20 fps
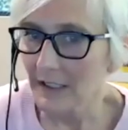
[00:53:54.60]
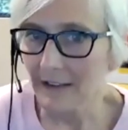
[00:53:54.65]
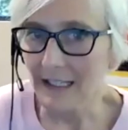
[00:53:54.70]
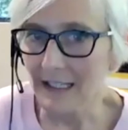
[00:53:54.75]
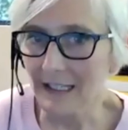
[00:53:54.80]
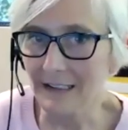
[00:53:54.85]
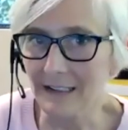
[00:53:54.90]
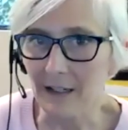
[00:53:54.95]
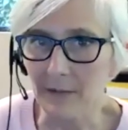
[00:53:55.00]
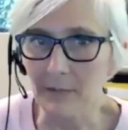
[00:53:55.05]
at the
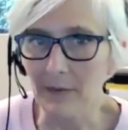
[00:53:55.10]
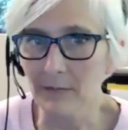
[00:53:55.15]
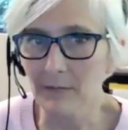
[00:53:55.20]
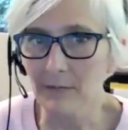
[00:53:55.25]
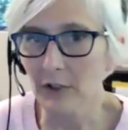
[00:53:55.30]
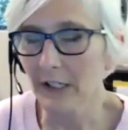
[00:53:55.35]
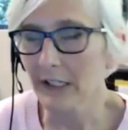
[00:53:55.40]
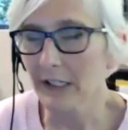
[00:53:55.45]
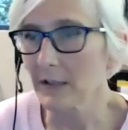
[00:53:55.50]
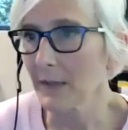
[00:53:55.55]
end. I'm
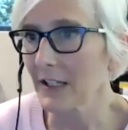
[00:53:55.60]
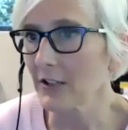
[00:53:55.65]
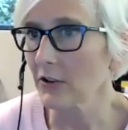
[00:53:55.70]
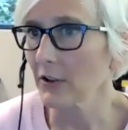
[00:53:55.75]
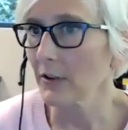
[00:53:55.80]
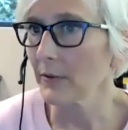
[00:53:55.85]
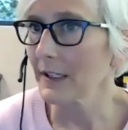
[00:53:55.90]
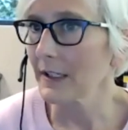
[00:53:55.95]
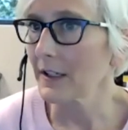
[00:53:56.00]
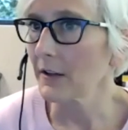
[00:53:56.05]
trying to make
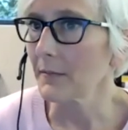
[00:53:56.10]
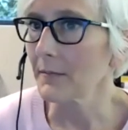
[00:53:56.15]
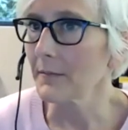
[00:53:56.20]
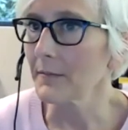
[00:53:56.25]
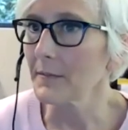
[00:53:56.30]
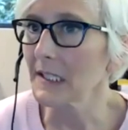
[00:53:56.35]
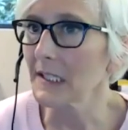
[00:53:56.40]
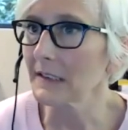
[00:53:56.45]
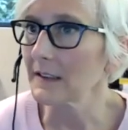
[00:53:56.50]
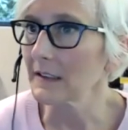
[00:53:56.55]
sure we don't
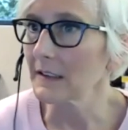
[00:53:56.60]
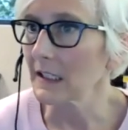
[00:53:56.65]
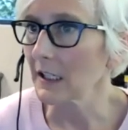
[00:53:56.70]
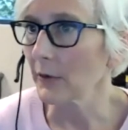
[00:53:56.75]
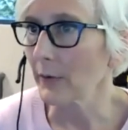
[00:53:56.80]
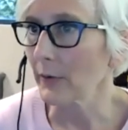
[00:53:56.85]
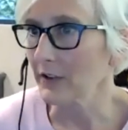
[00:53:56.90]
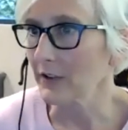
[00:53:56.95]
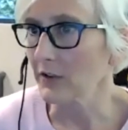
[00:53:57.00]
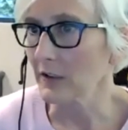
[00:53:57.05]
miss any
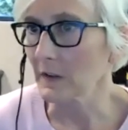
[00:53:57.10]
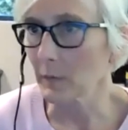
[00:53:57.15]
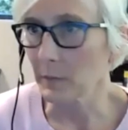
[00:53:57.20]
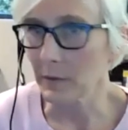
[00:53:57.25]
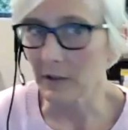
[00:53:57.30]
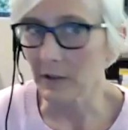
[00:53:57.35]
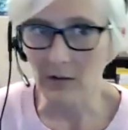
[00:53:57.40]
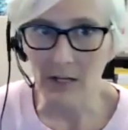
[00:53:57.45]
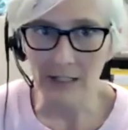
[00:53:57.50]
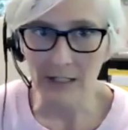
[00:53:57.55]
questions,
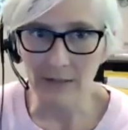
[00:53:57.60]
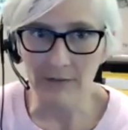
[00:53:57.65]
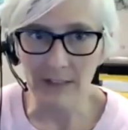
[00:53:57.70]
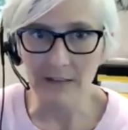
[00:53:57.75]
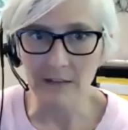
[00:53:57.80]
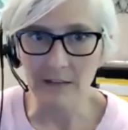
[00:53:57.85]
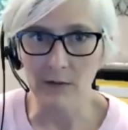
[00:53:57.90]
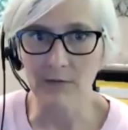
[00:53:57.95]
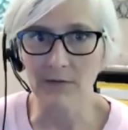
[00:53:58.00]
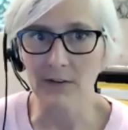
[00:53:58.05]
but a lot of
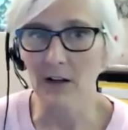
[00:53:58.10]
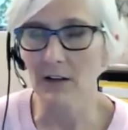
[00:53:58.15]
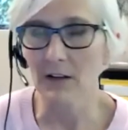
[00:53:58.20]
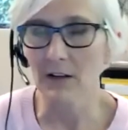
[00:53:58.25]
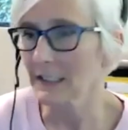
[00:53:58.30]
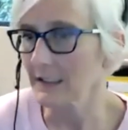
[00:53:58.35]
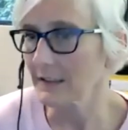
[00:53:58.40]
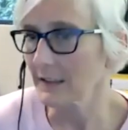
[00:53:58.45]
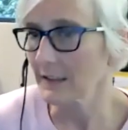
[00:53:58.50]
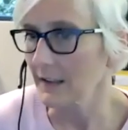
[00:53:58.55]
these have
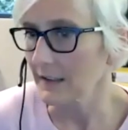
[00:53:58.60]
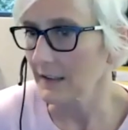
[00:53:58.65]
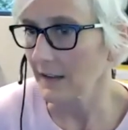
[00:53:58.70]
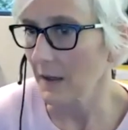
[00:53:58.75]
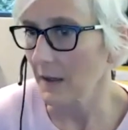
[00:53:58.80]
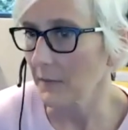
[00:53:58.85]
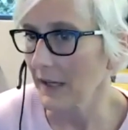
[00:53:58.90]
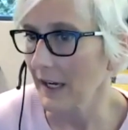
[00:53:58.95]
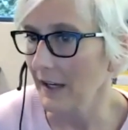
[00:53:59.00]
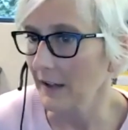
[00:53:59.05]
fallen into the
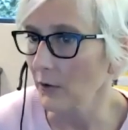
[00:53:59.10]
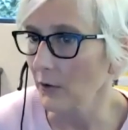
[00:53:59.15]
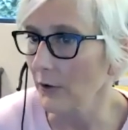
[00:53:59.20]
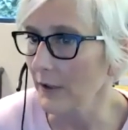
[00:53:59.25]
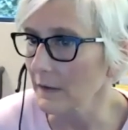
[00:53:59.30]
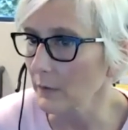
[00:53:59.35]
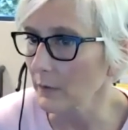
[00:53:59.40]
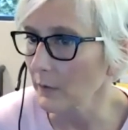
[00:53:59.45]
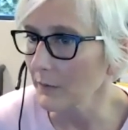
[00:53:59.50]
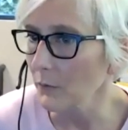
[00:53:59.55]
same
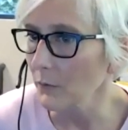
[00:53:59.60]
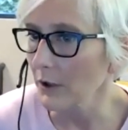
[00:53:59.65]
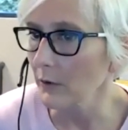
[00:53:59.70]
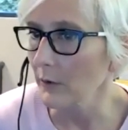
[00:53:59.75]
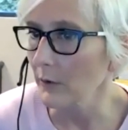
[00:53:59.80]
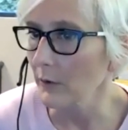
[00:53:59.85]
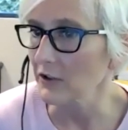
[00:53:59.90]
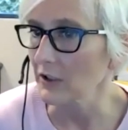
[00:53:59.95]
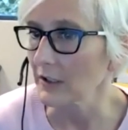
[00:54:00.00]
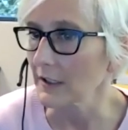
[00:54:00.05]
categories. One more
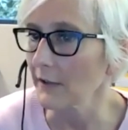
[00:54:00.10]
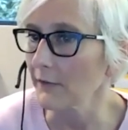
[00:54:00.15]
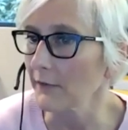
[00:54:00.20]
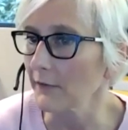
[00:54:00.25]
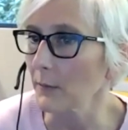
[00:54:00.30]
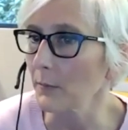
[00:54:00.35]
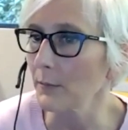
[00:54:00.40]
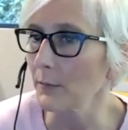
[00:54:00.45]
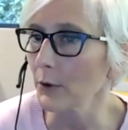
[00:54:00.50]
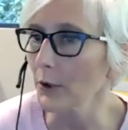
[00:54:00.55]
question. If
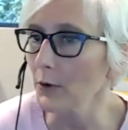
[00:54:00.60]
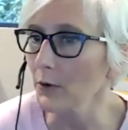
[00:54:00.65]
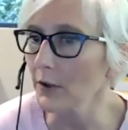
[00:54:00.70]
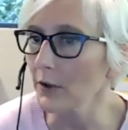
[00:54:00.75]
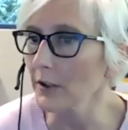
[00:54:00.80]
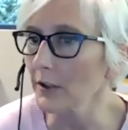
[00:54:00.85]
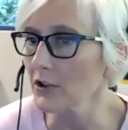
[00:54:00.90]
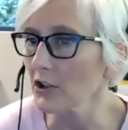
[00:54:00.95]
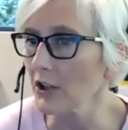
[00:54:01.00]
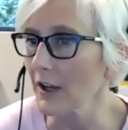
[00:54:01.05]
a
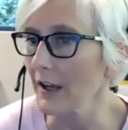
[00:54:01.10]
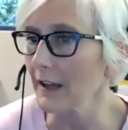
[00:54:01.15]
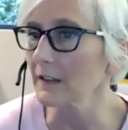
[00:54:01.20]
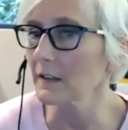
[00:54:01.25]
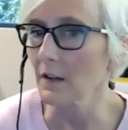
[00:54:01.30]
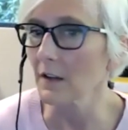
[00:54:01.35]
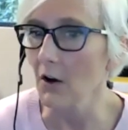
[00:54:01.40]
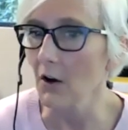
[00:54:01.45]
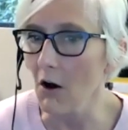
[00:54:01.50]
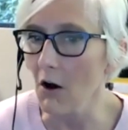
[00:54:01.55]
broker
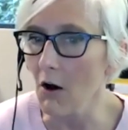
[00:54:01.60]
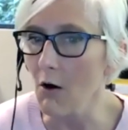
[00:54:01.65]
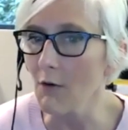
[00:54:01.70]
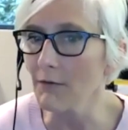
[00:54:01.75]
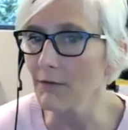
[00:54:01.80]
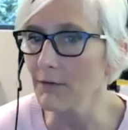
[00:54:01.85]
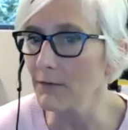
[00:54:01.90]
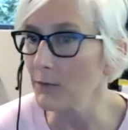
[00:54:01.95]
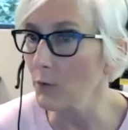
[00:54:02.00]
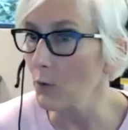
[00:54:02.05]
checks all
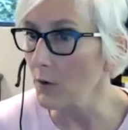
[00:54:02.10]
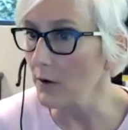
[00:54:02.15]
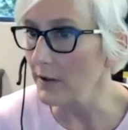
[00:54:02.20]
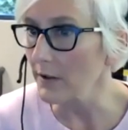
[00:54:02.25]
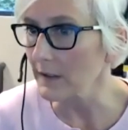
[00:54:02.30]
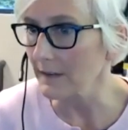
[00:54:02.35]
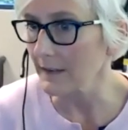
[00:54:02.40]
4